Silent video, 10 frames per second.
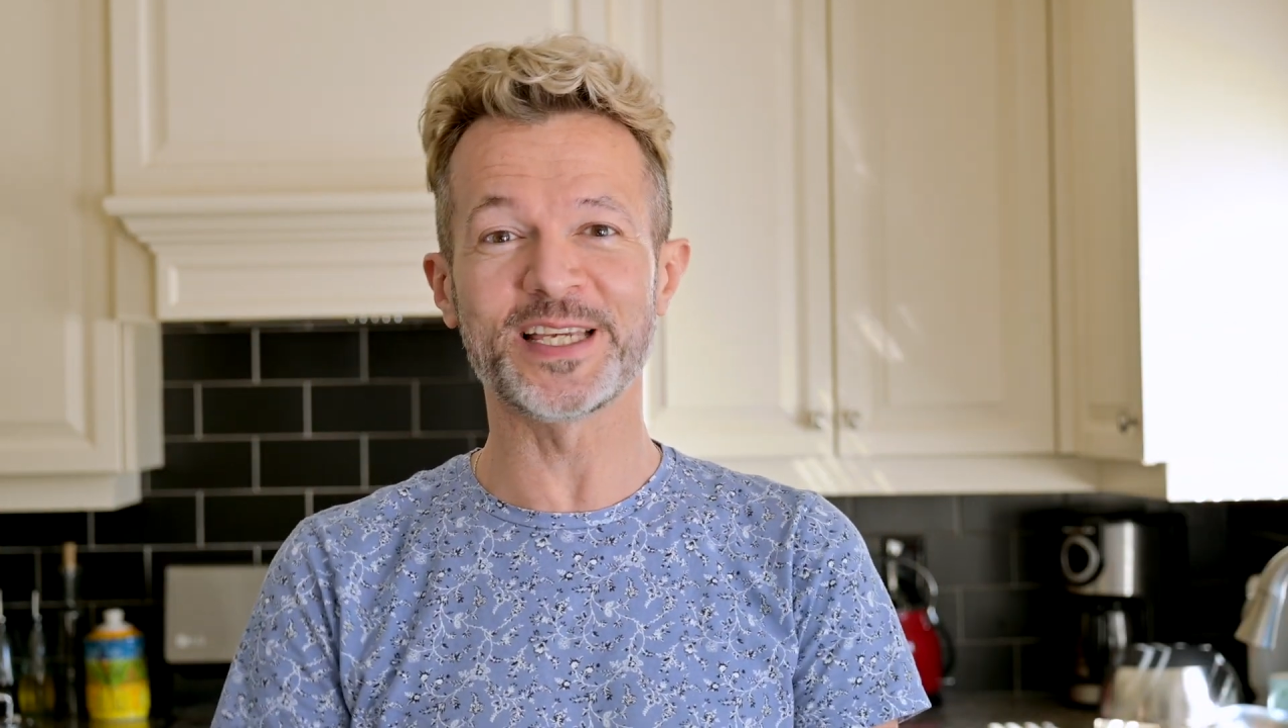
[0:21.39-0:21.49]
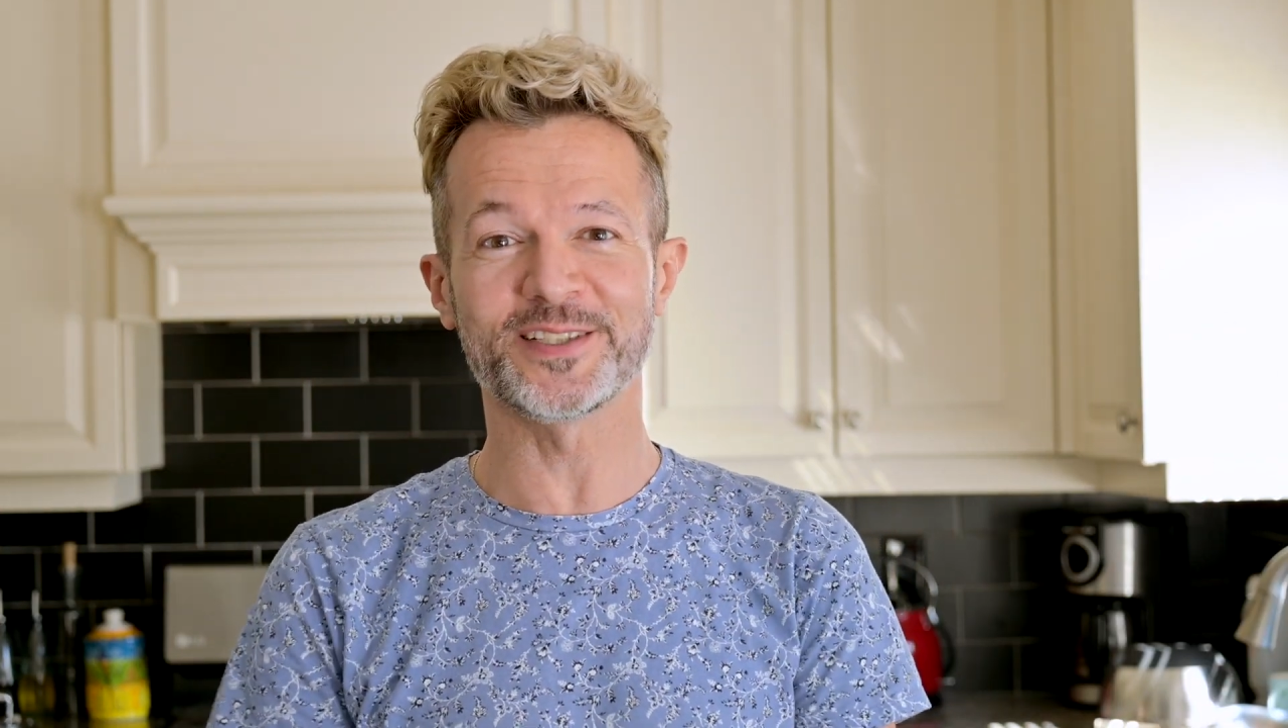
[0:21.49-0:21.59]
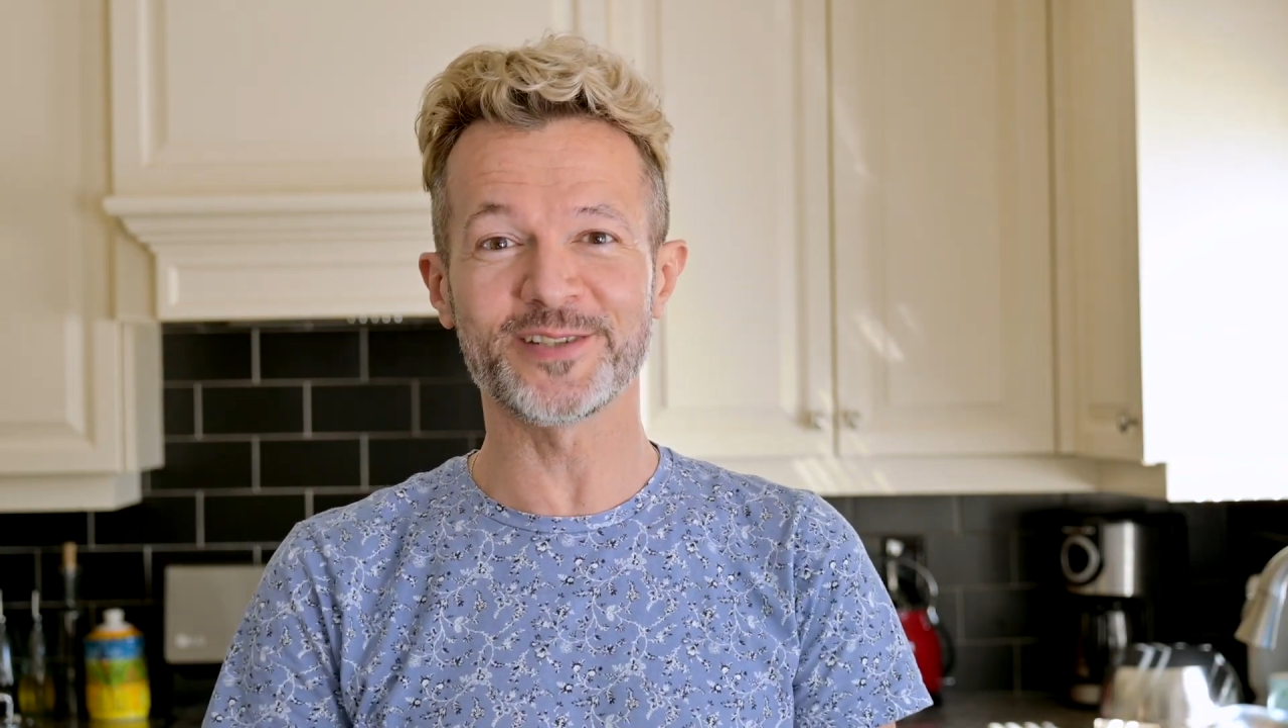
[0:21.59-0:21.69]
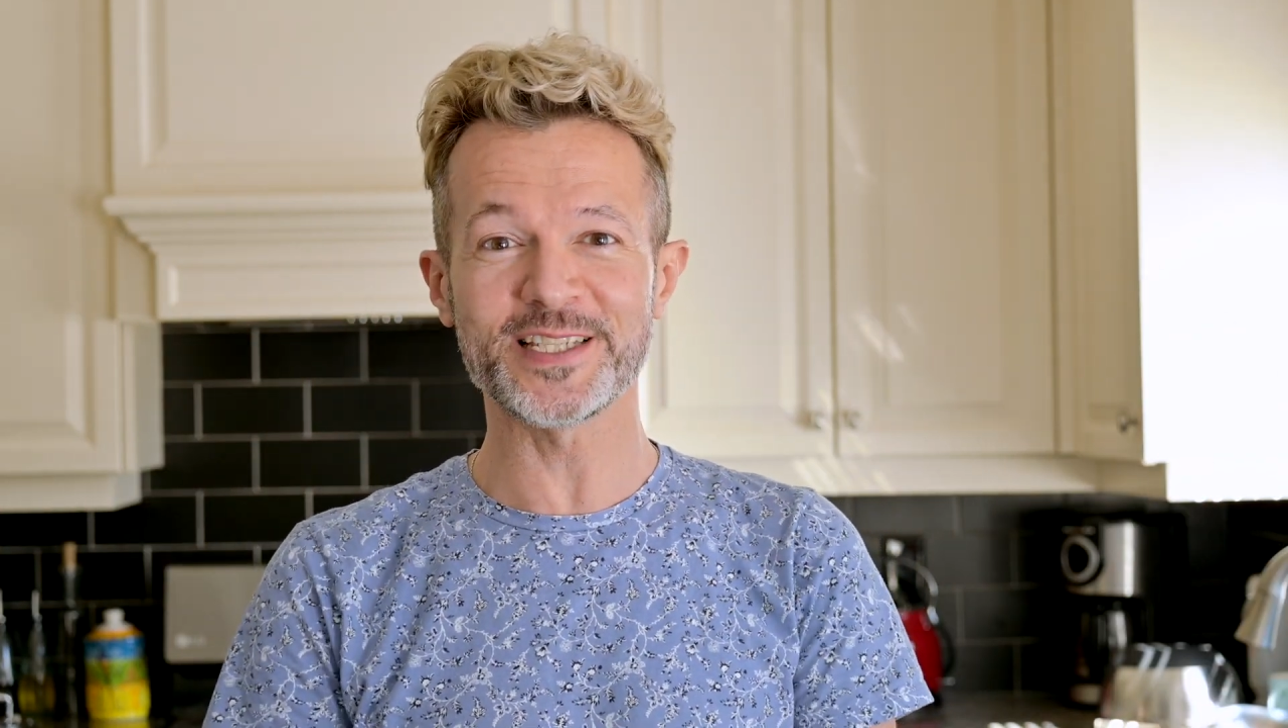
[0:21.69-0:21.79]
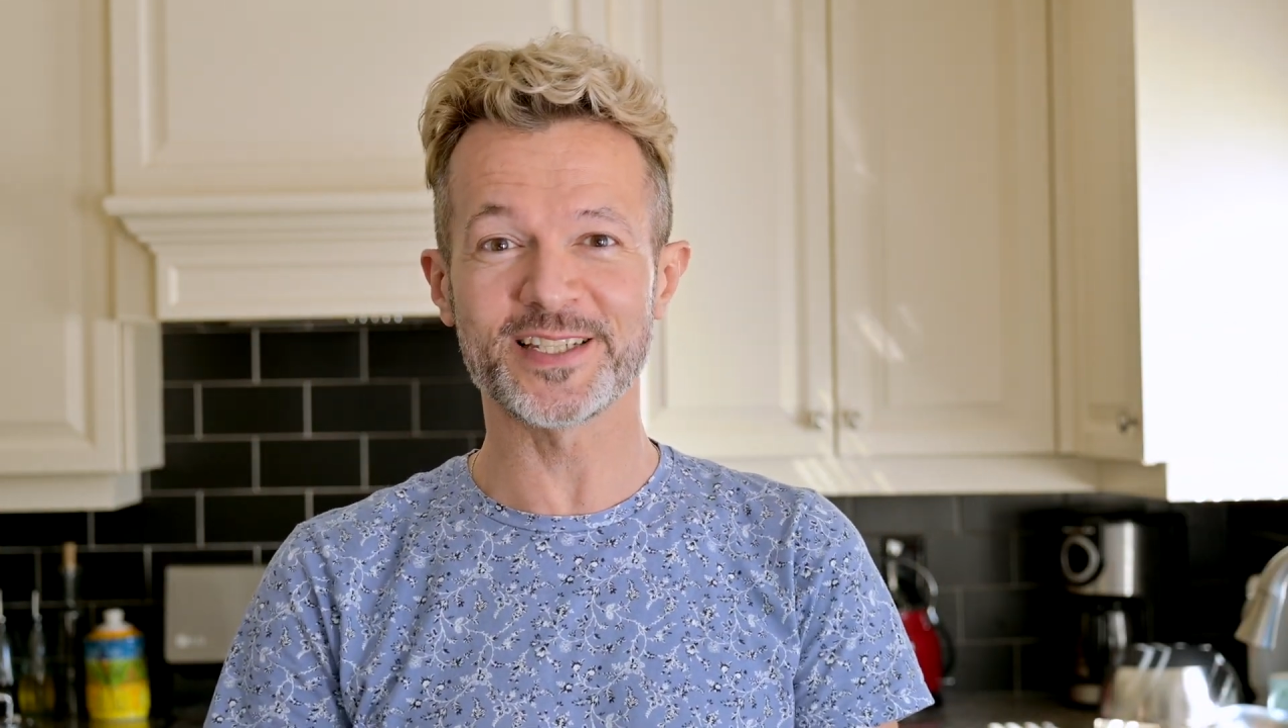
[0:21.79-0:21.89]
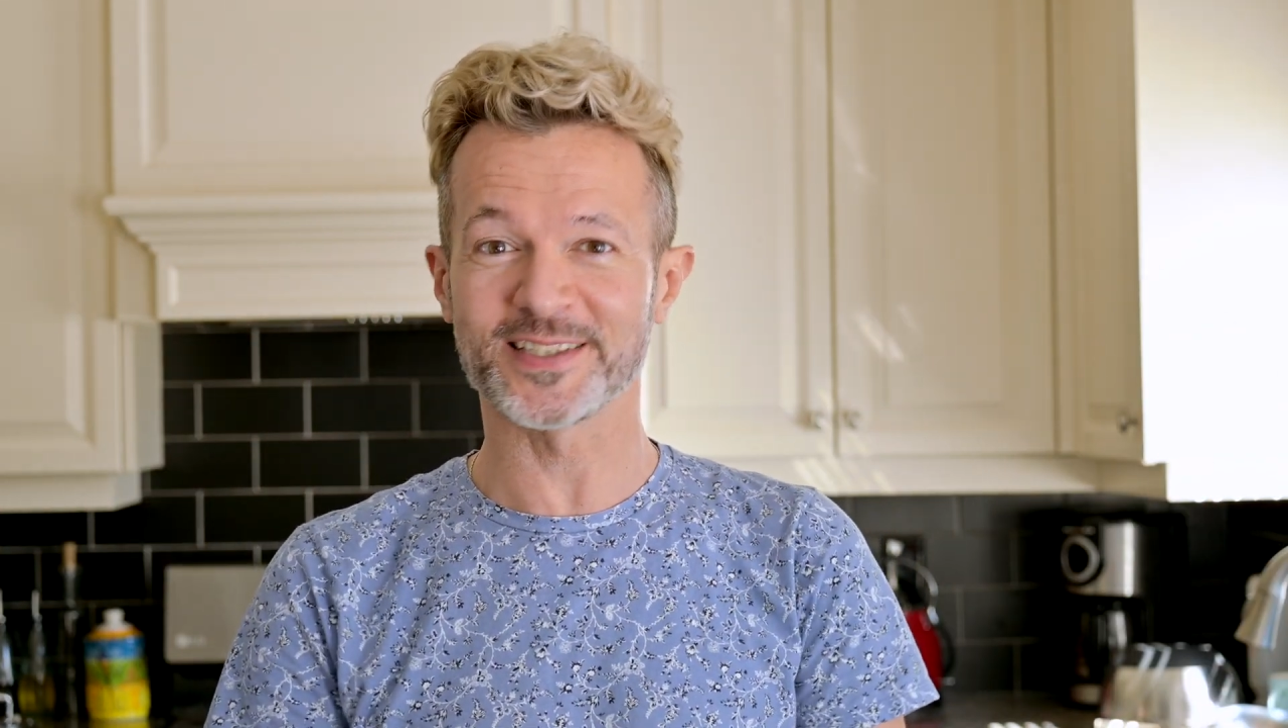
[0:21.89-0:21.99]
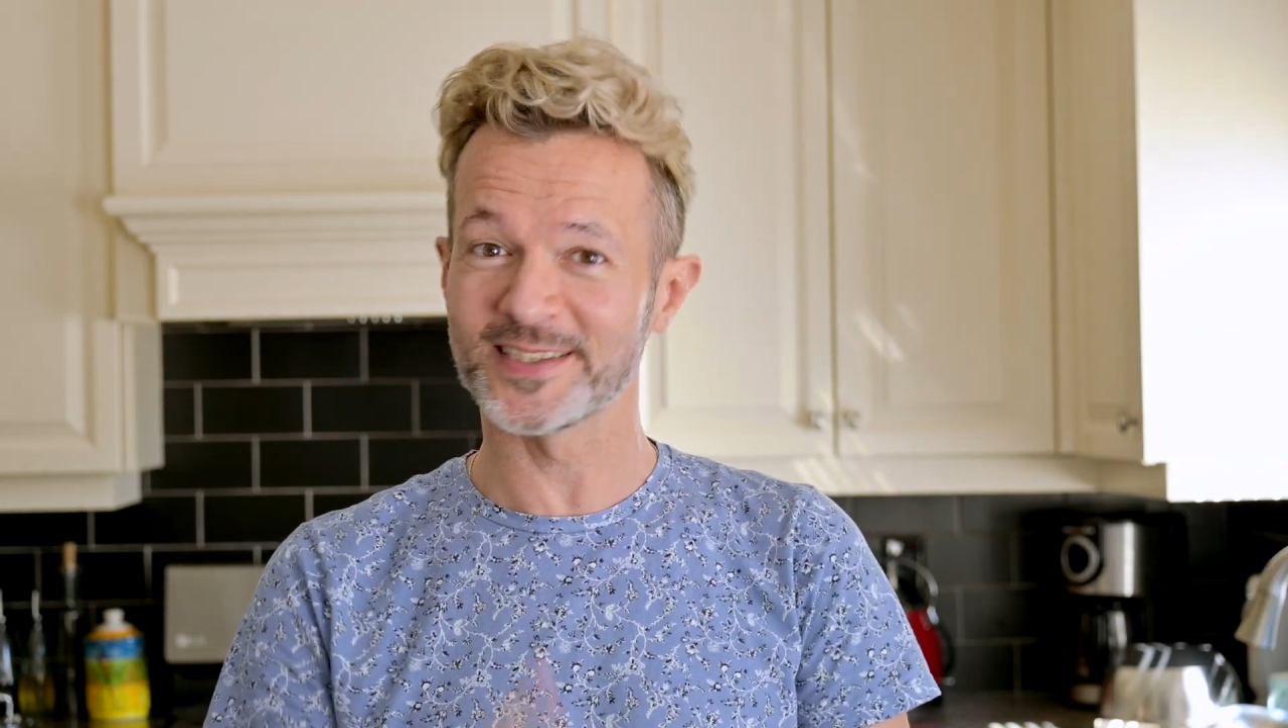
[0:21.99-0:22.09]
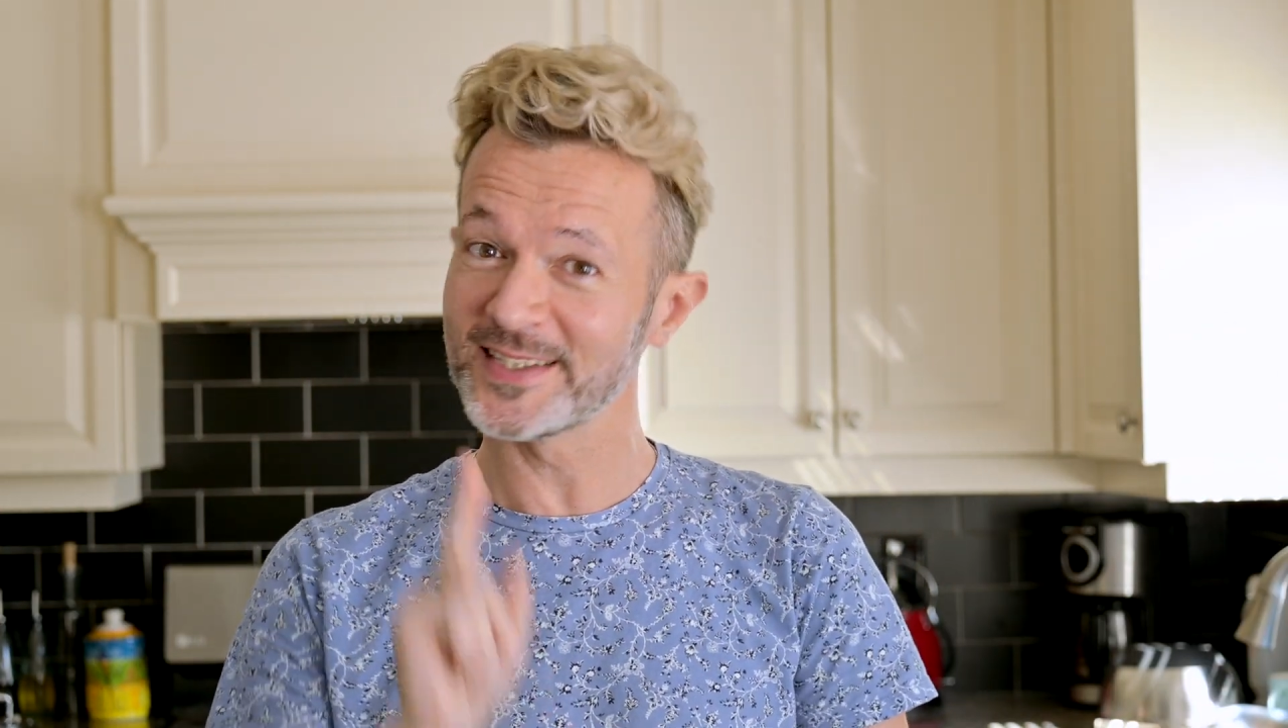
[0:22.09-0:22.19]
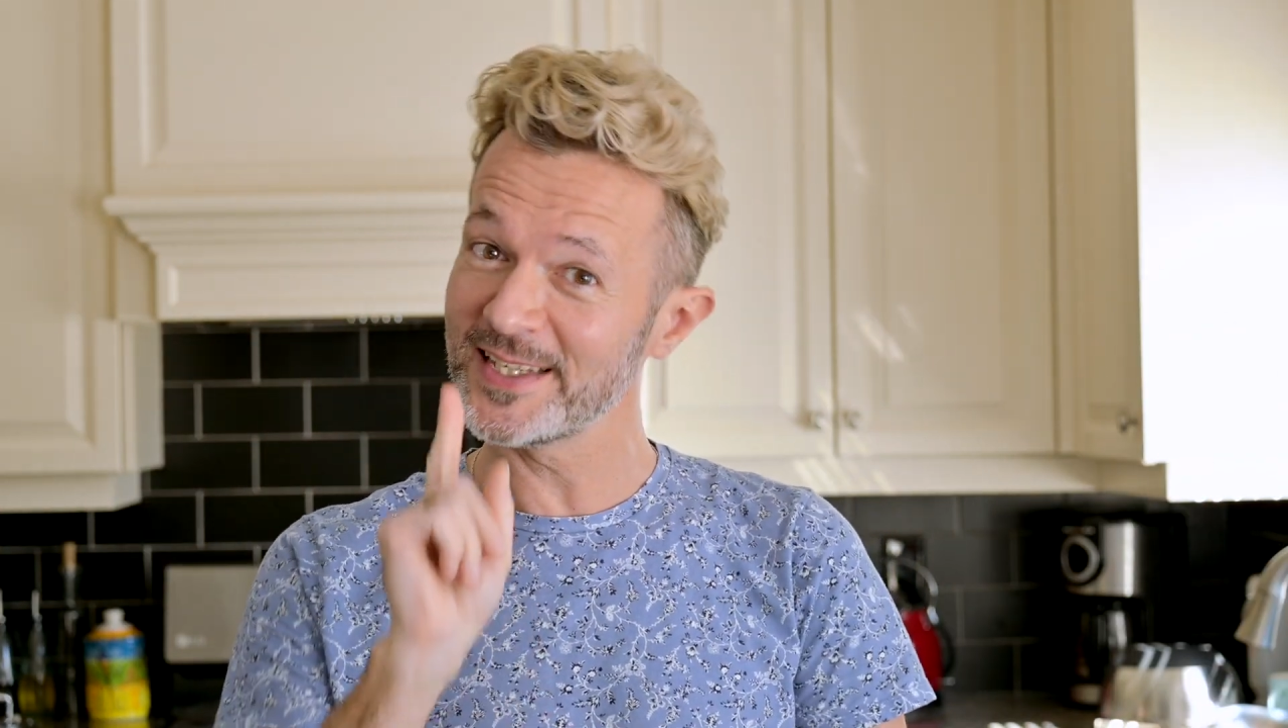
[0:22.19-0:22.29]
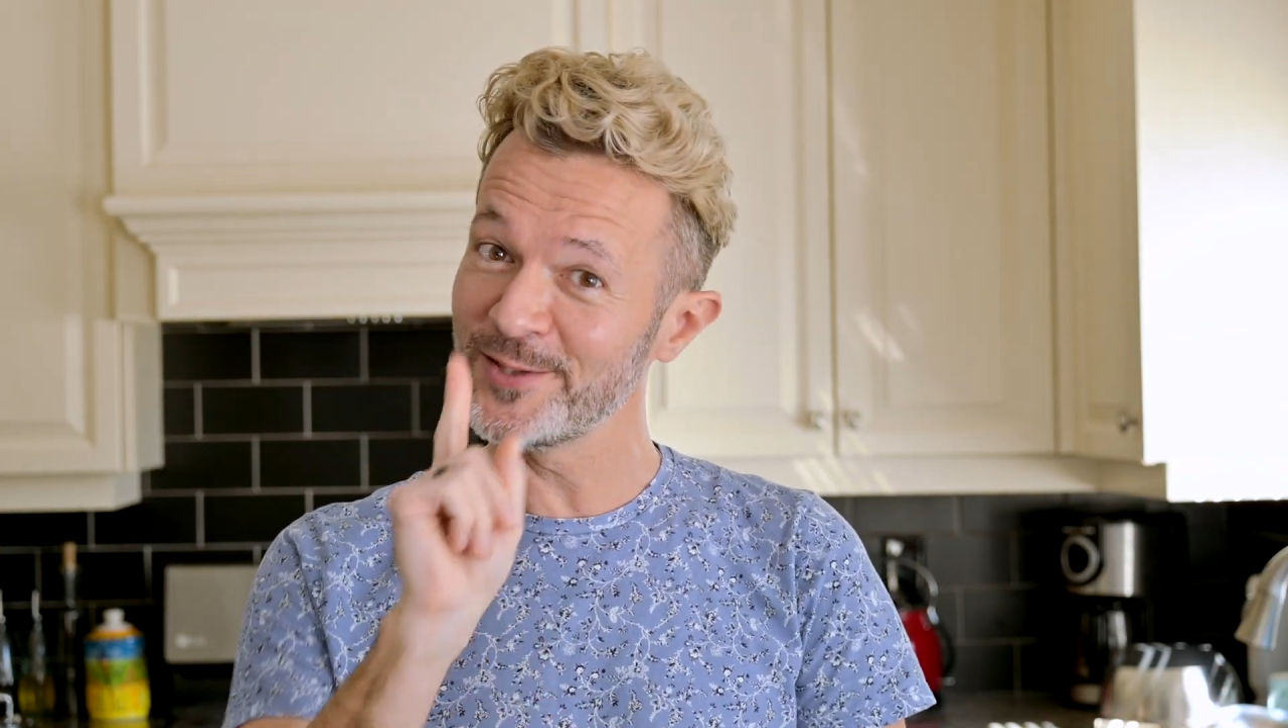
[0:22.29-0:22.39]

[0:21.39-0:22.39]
ingredients